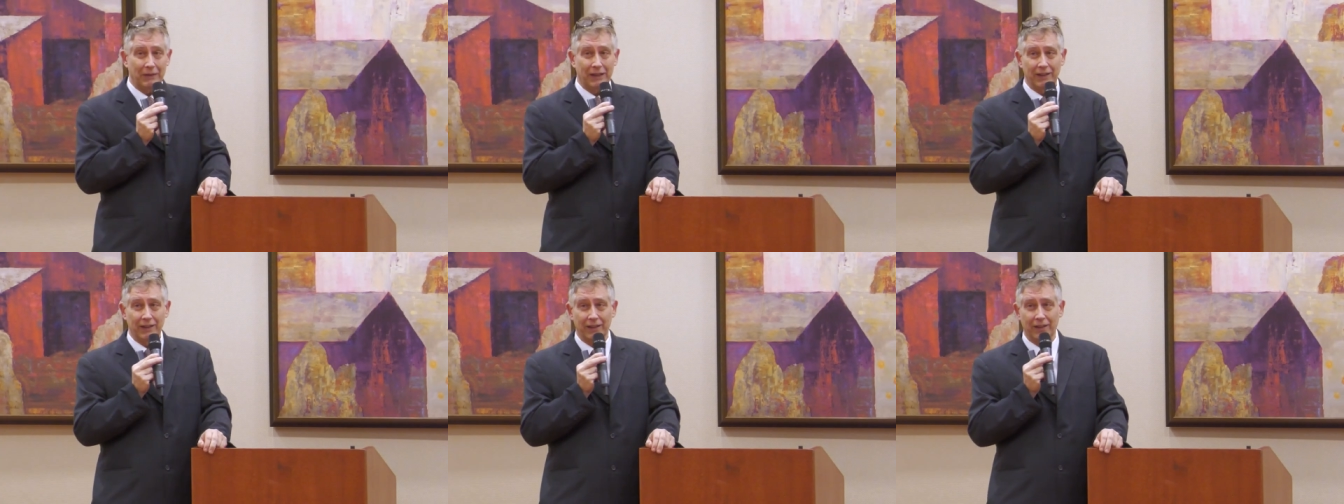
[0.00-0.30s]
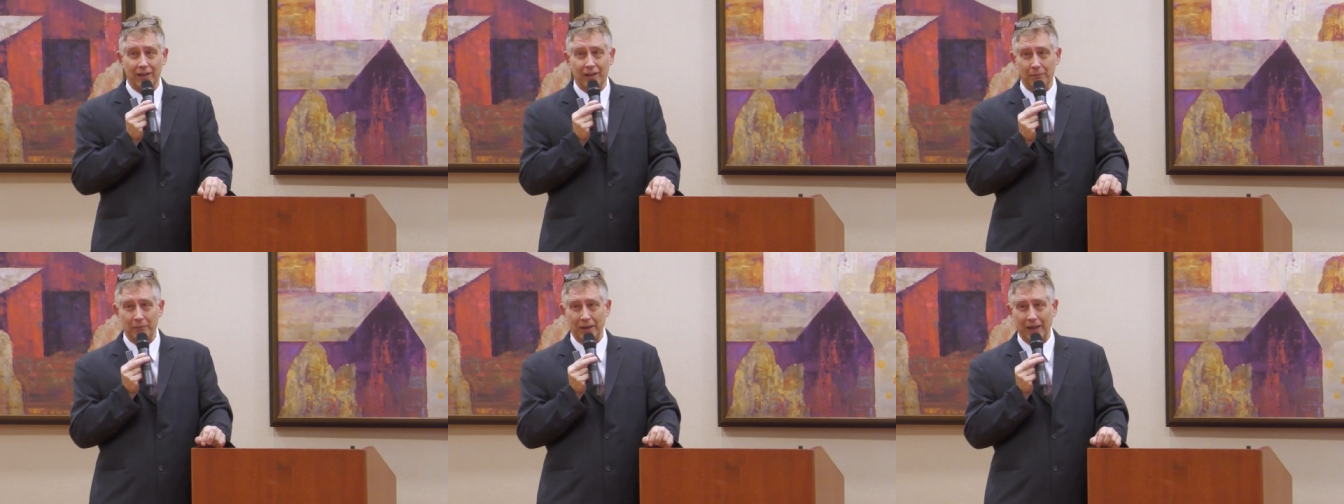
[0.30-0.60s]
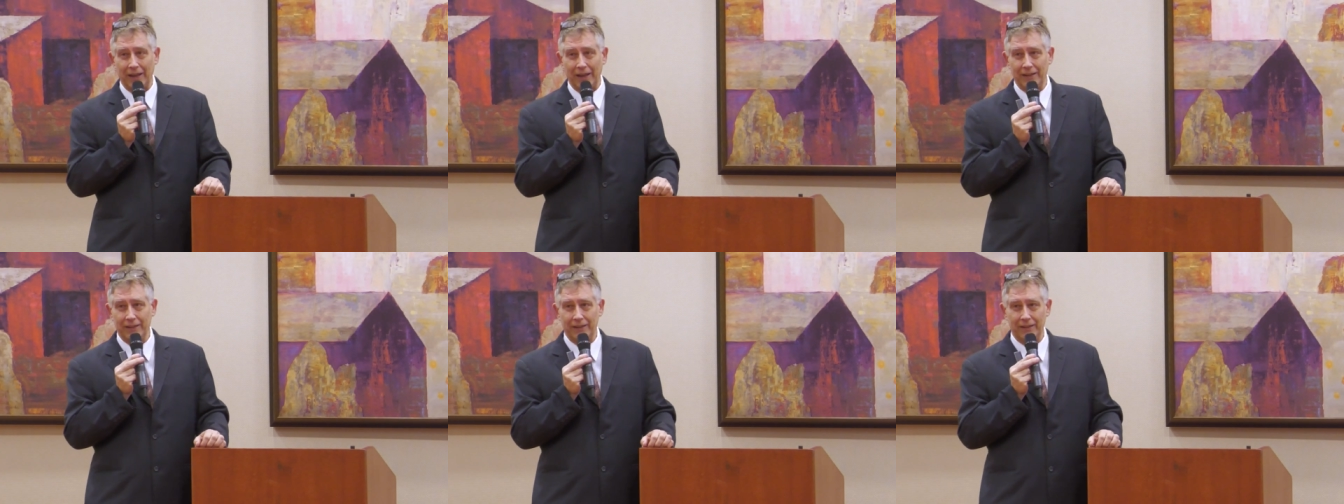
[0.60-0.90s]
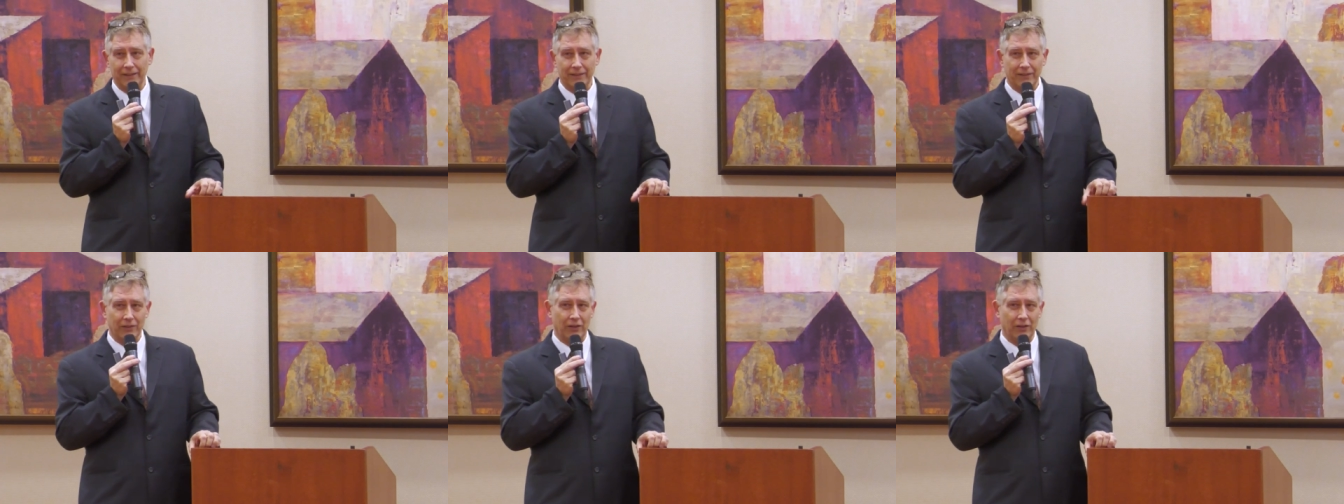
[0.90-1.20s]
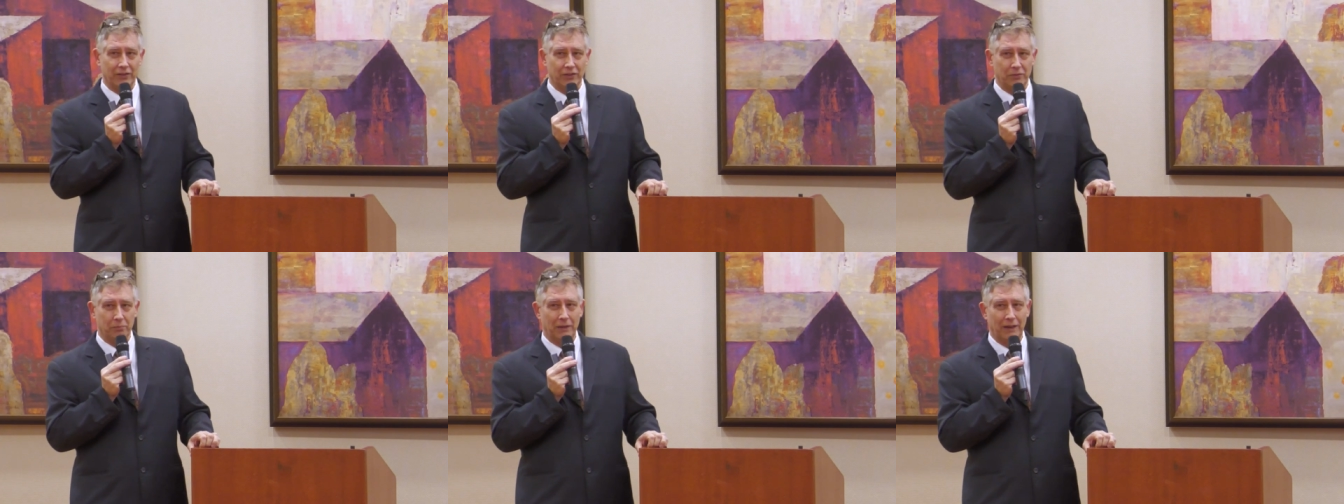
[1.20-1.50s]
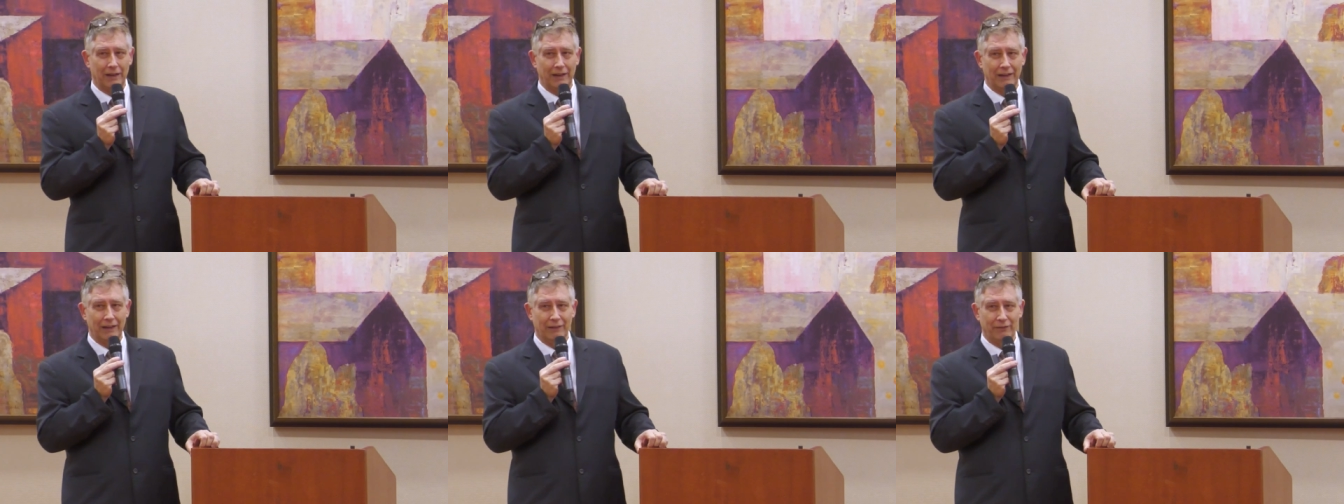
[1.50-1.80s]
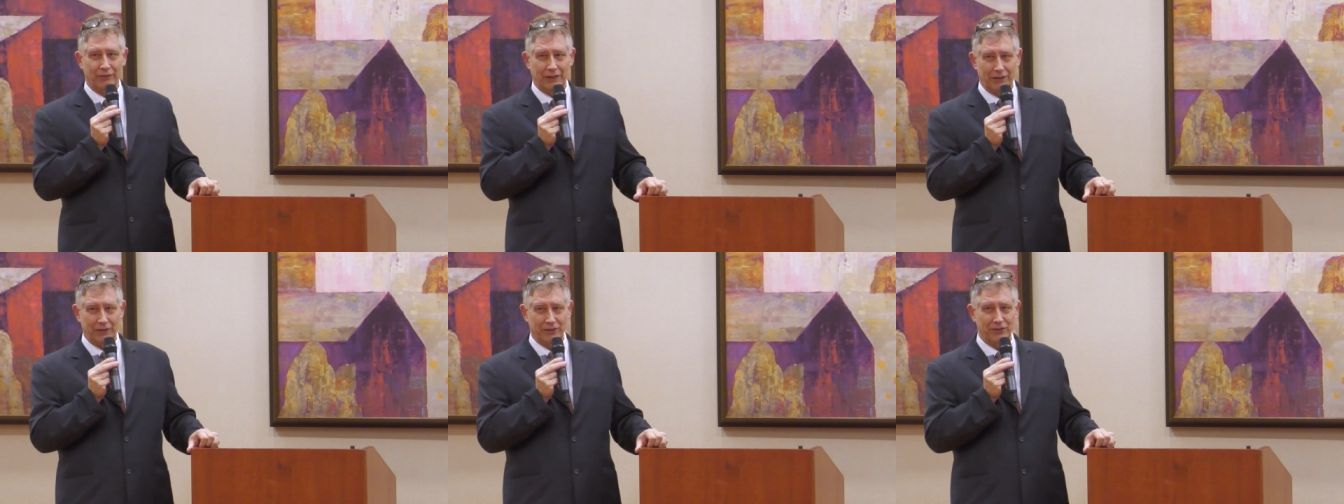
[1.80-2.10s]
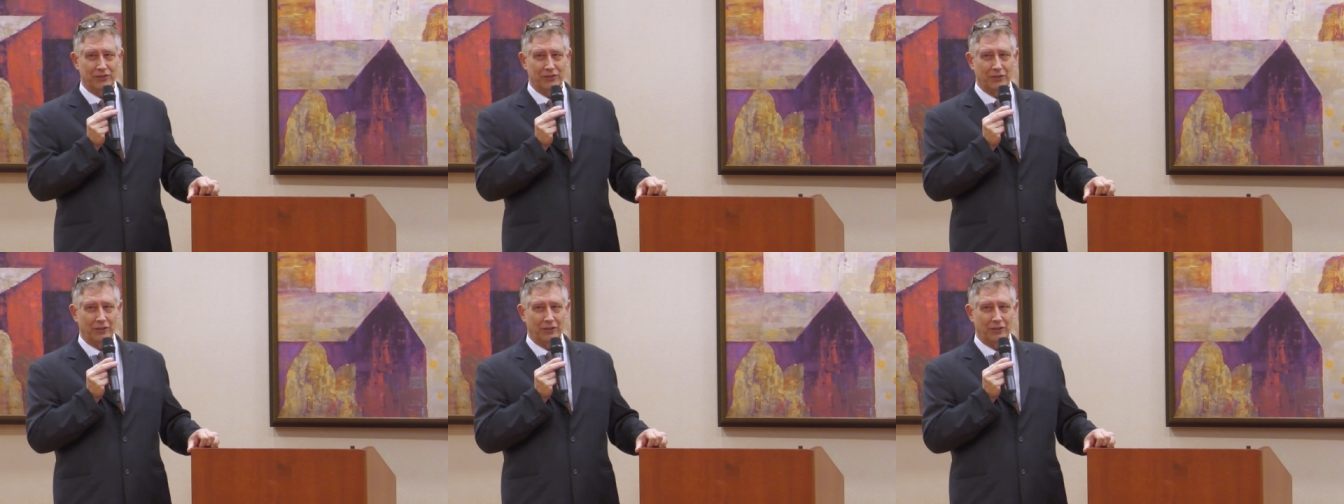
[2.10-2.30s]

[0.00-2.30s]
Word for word: to make it complicated, it's caused by a virus